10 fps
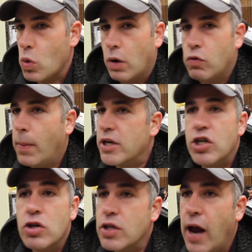Rabbi
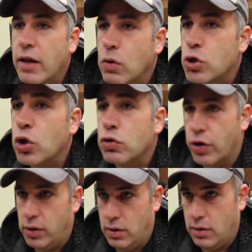Schneerson had no children,
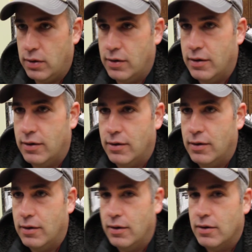
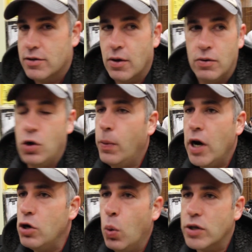so nobody
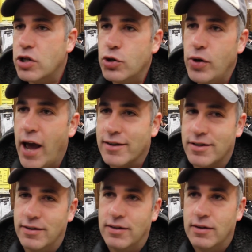knew what to do next.
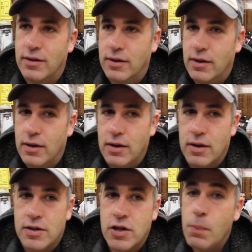
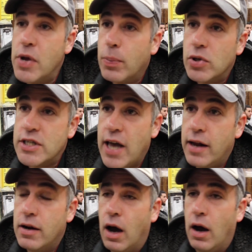Some people said
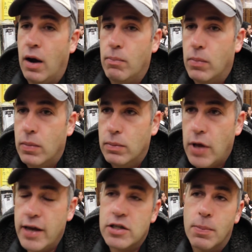that
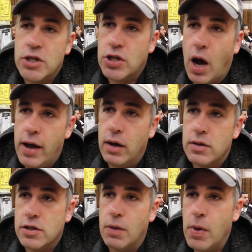he's the Messiah.
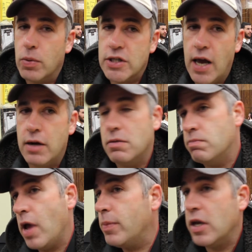Some people said
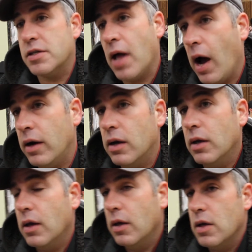maybe he's not.
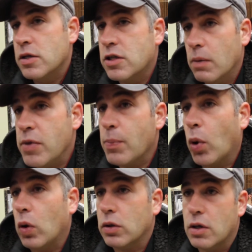Some
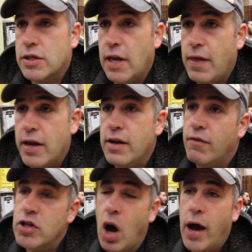people said that he
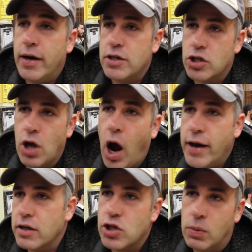never died. He's just
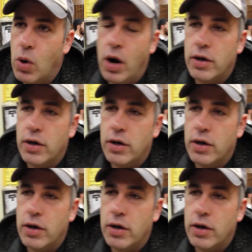hiding somewhere.